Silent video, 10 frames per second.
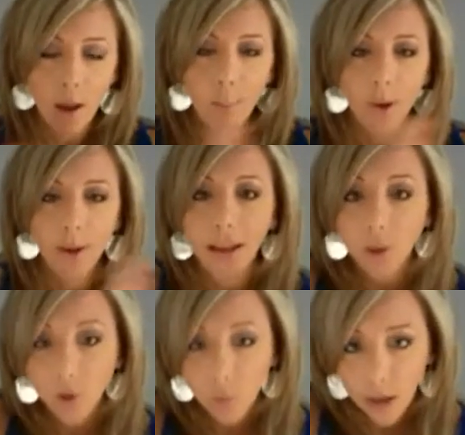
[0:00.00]
But the
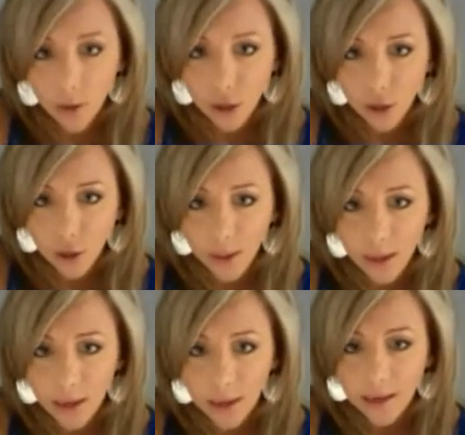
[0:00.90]
other way you can do
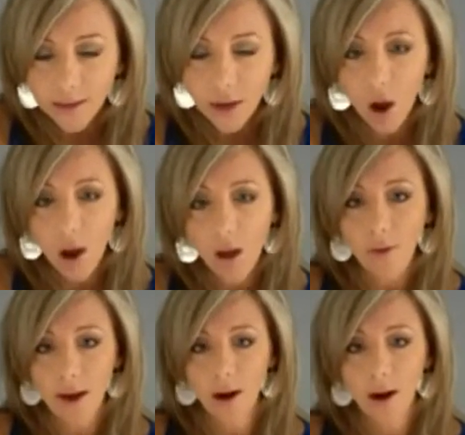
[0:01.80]
it is
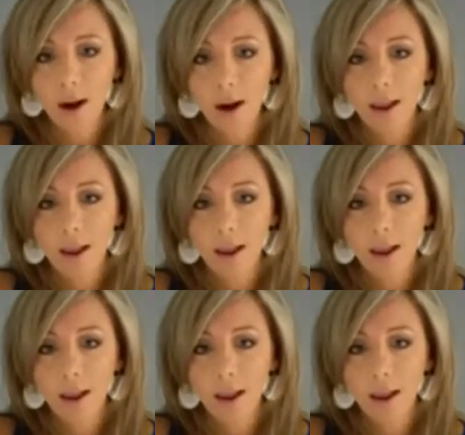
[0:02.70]
off-air.